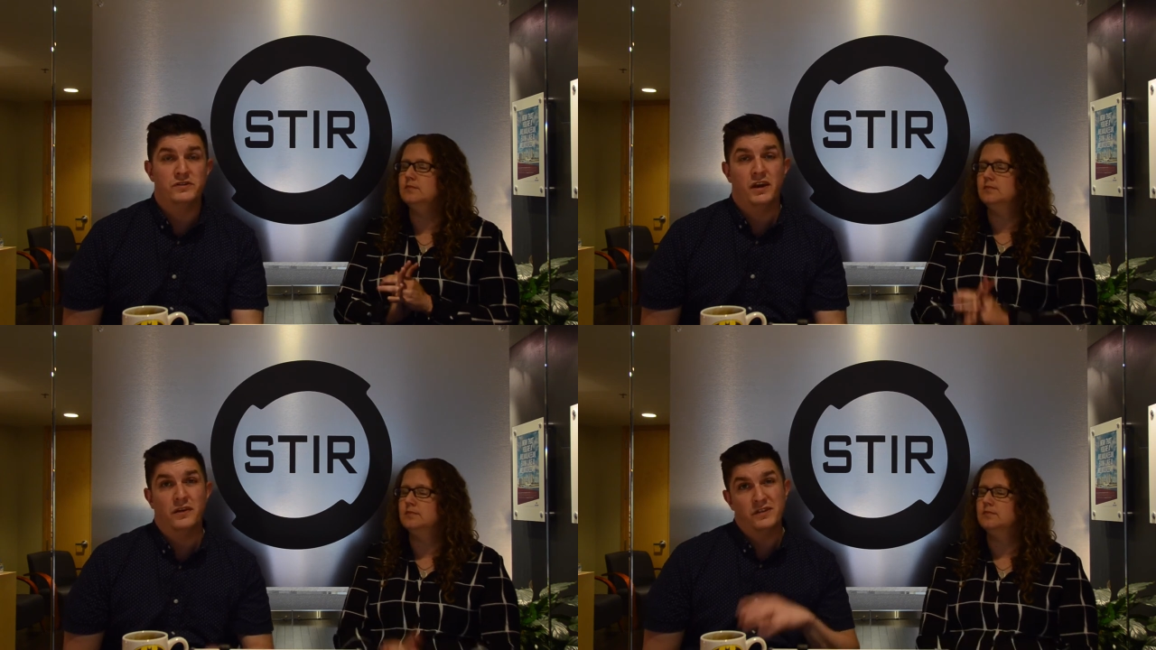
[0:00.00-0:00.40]

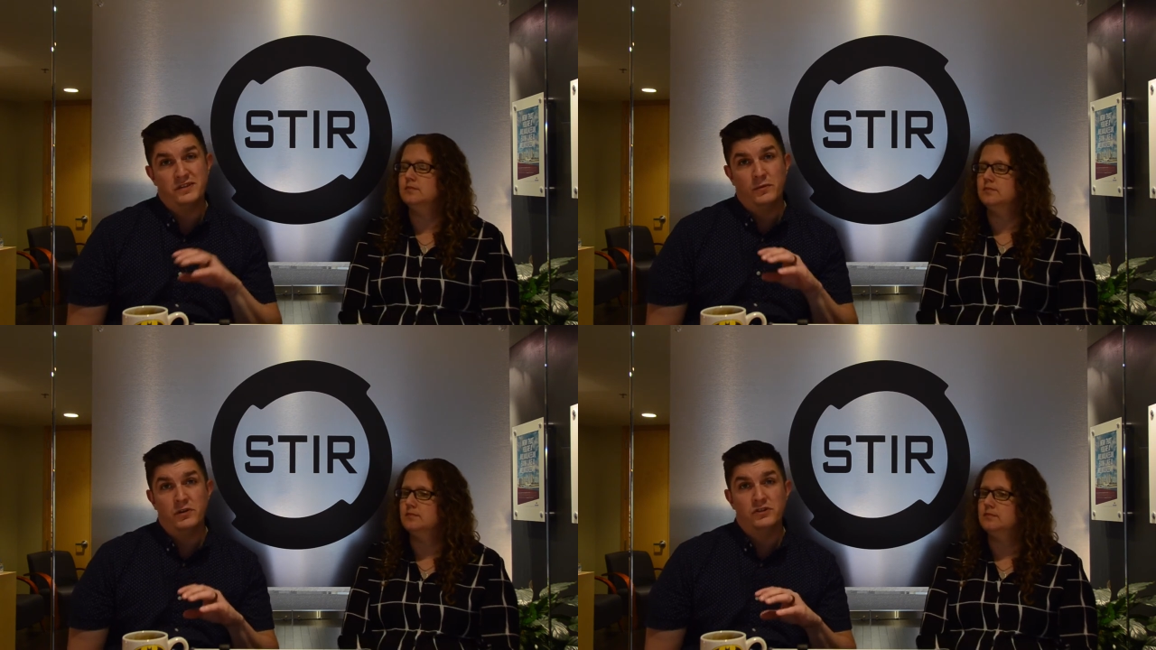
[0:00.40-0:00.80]
Speaker 1: saying
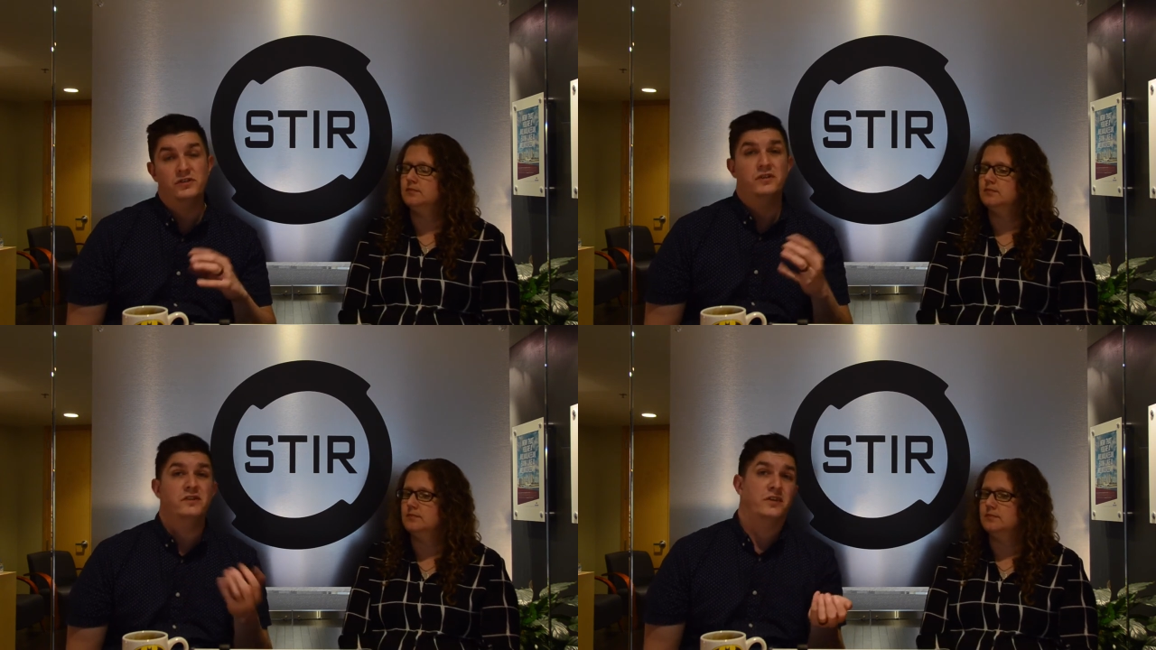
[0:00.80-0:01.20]
this image
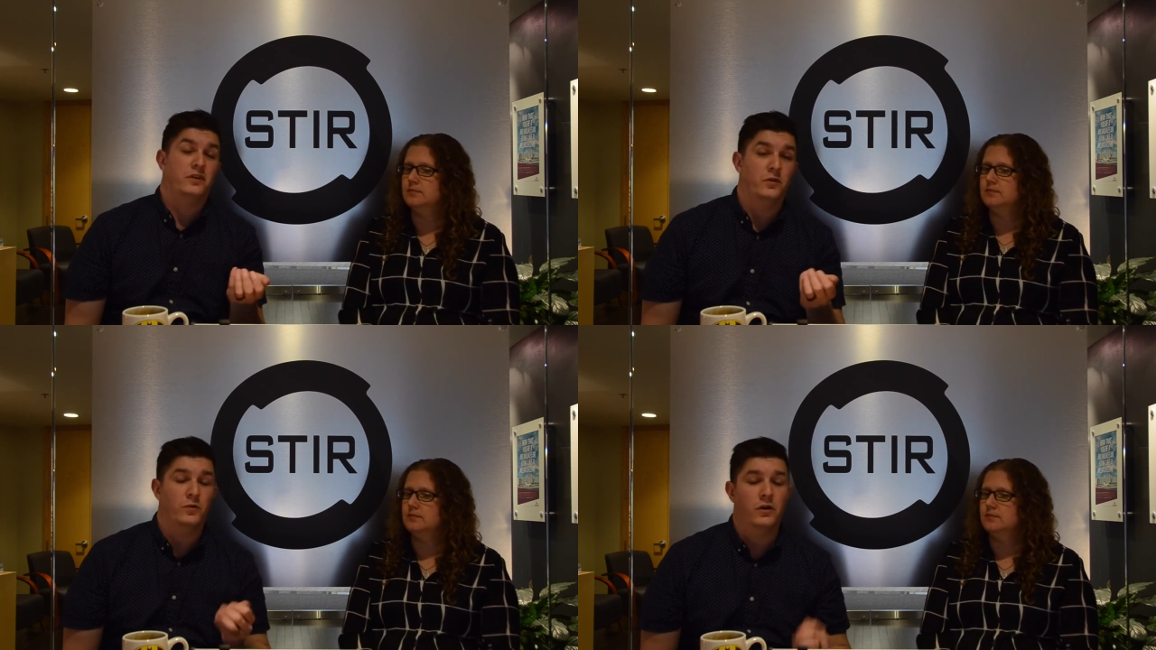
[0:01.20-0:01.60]
isn't
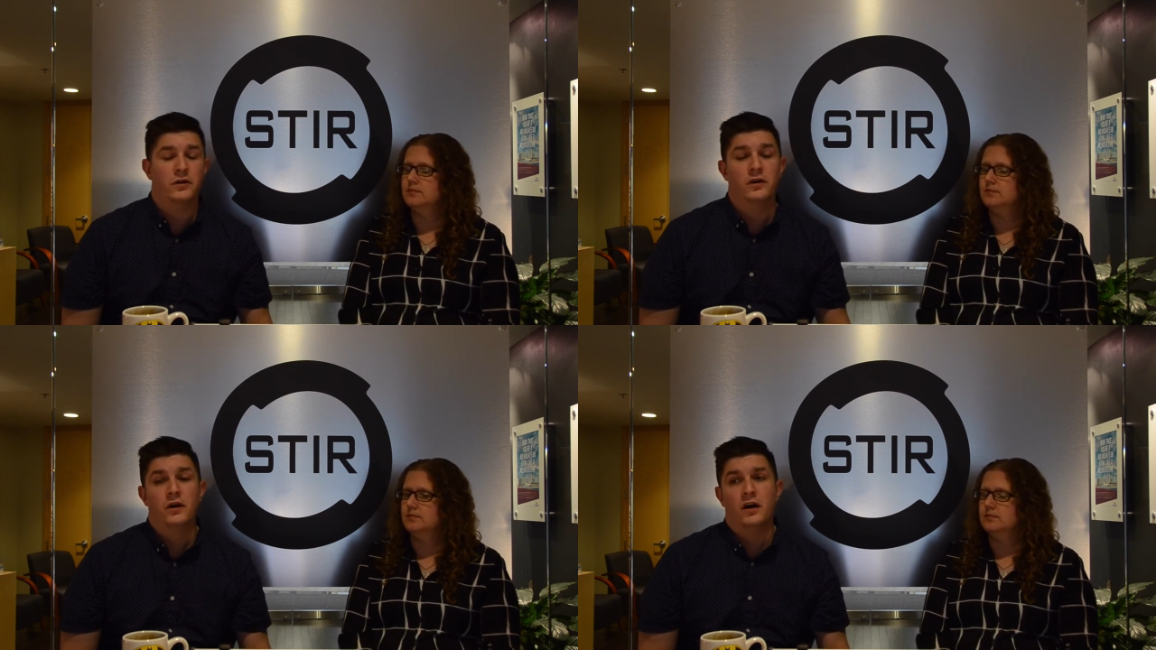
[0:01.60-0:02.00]
going to
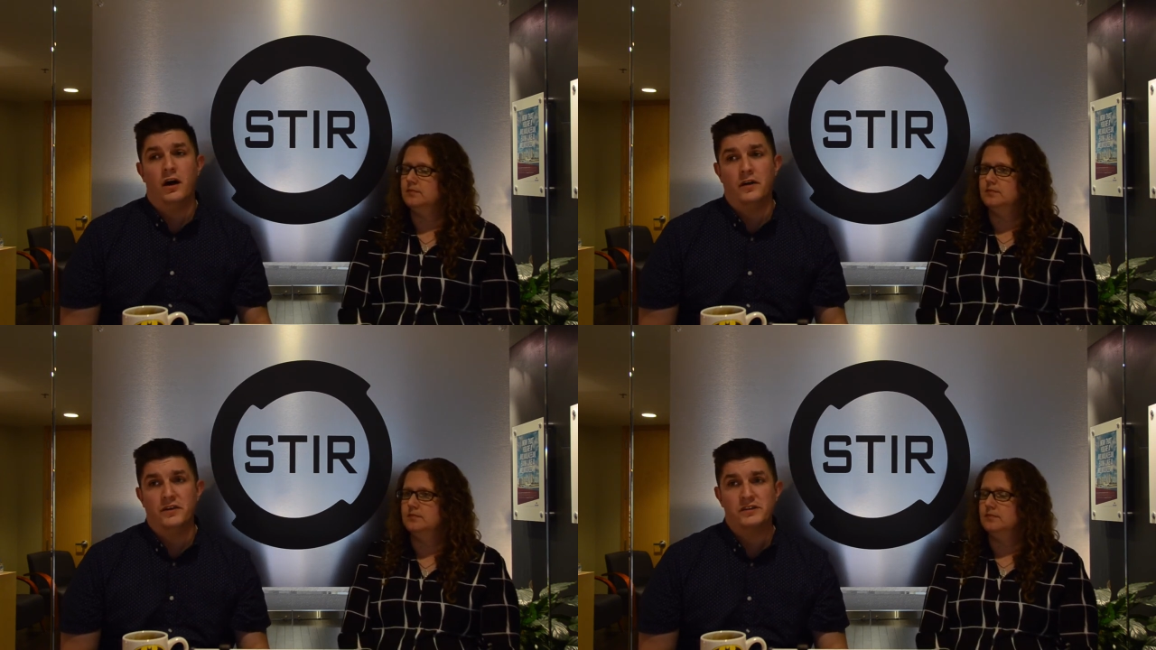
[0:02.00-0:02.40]
work.
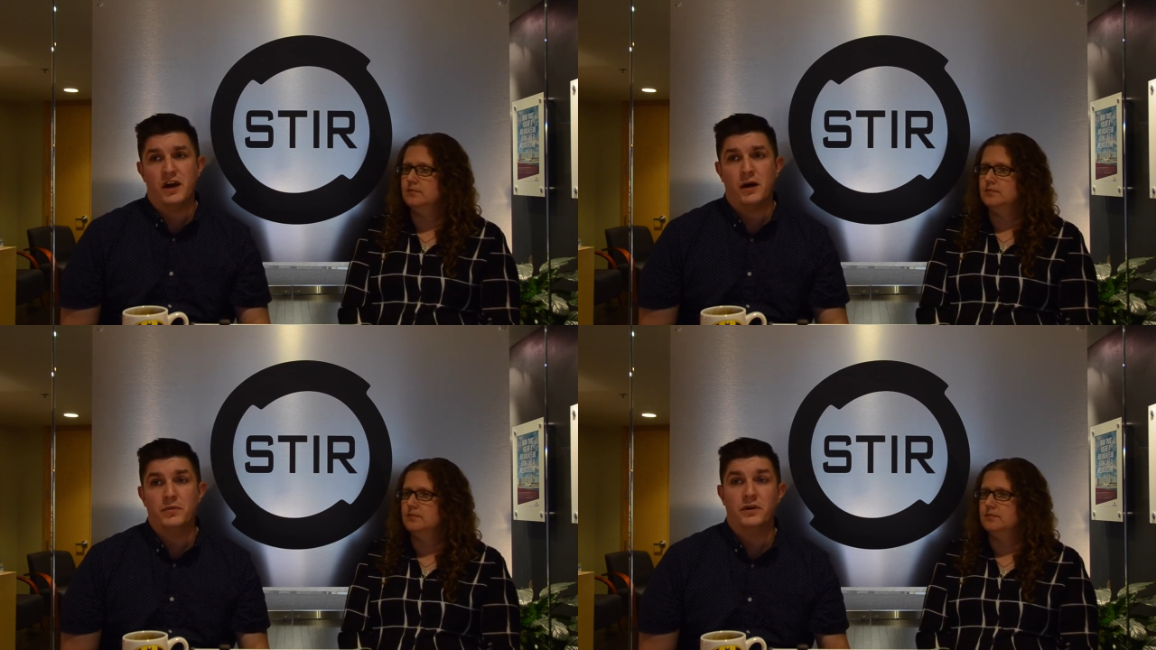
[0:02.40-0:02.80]
Uh, this
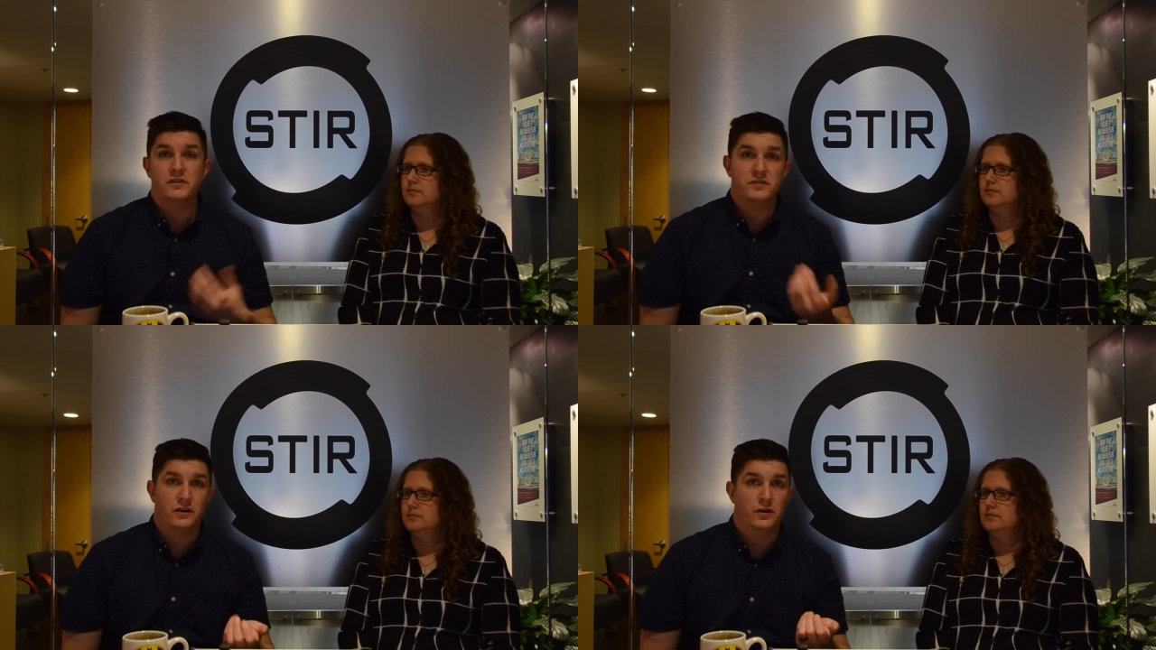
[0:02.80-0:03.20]
copy
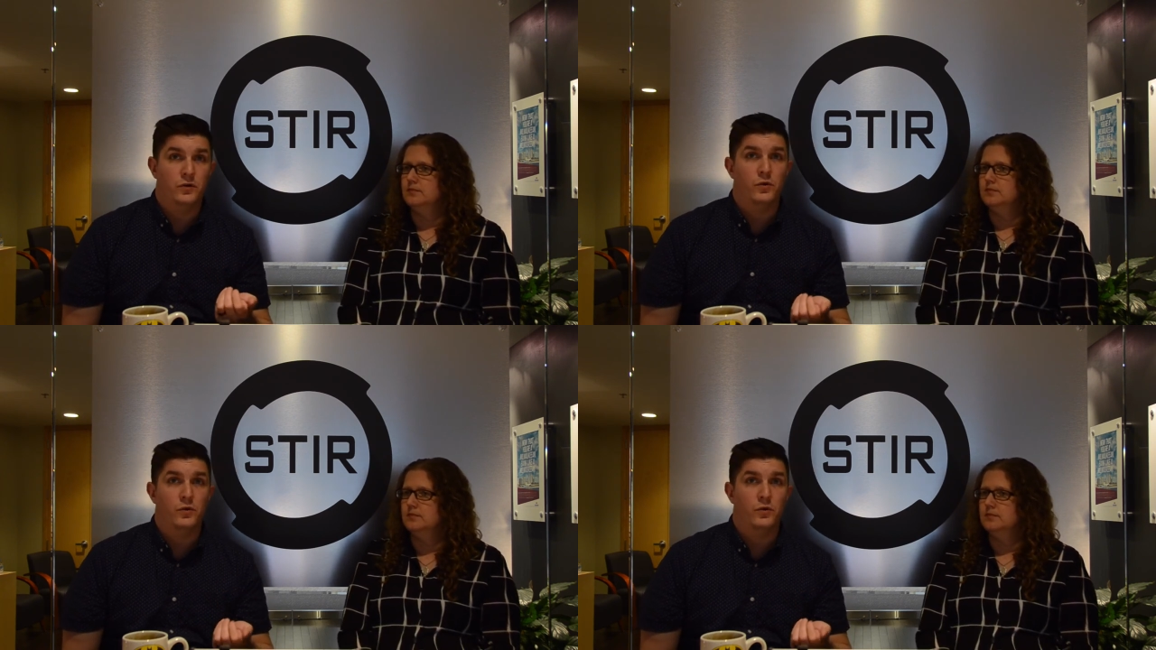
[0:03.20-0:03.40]
isn't going to